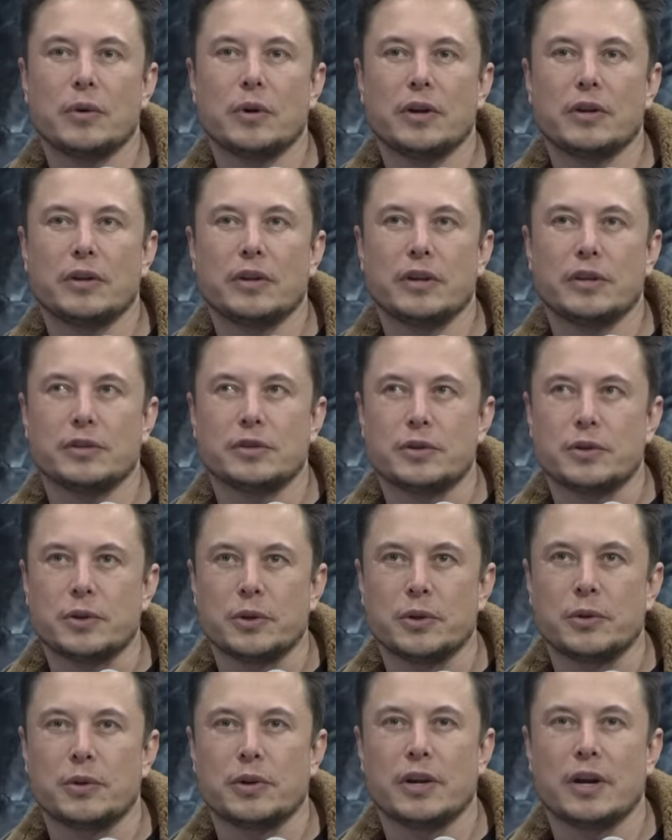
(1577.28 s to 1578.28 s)
is
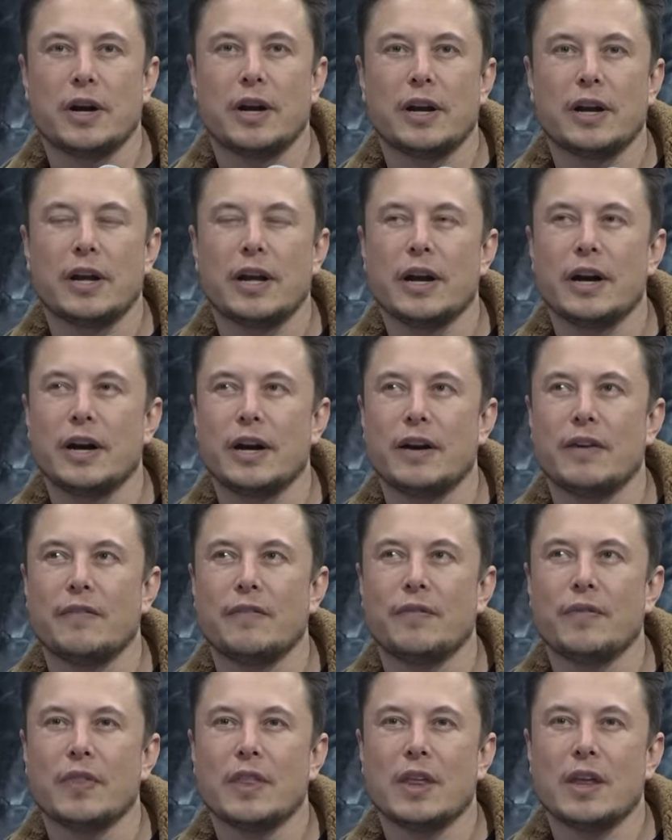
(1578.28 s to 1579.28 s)
true or not. Um,
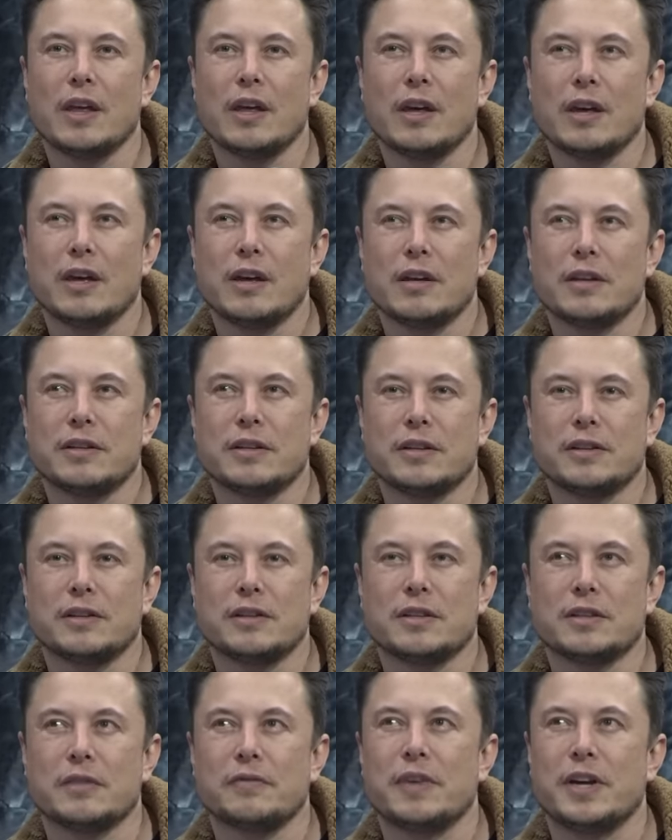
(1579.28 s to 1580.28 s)

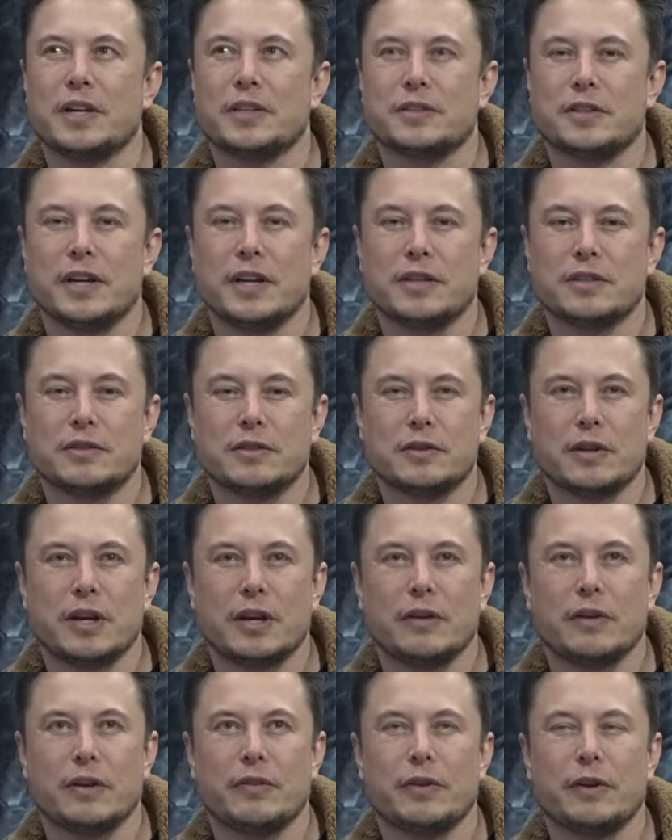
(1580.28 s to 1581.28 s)
does it make sense?
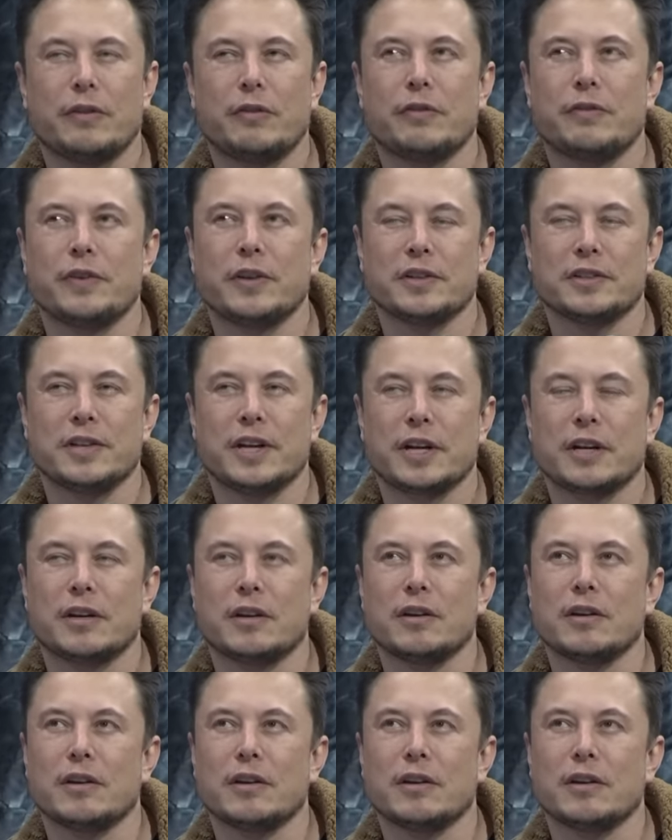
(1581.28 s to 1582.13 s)
And if it ever feels like